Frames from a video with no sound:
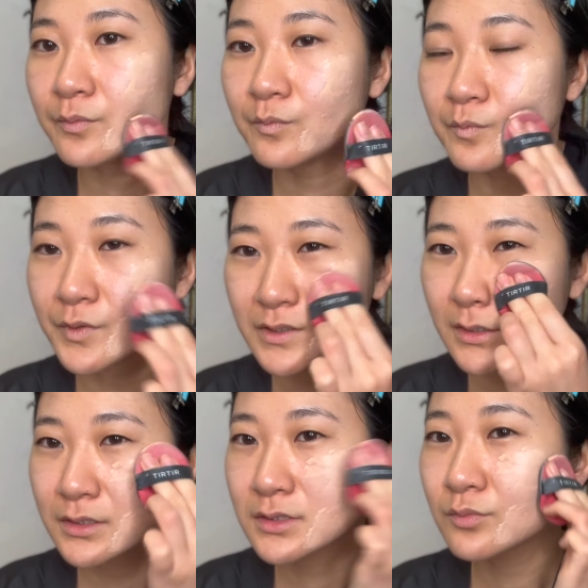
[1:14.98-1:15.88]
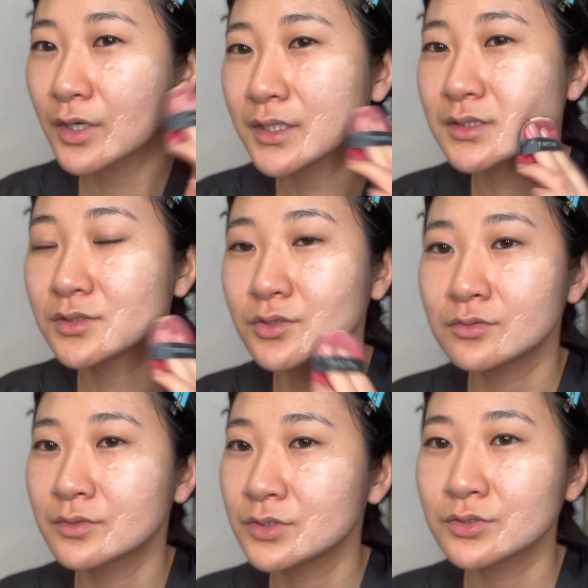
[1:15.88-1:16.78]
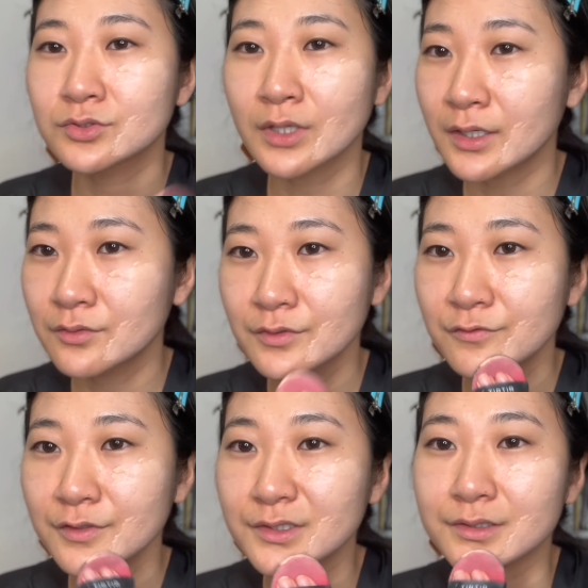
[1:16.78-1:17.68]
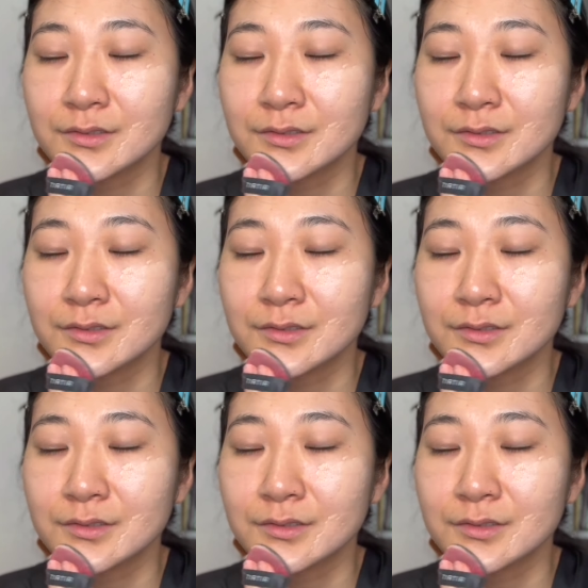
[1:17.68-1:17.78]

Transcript: but then it surprises you when you're trying to refill it.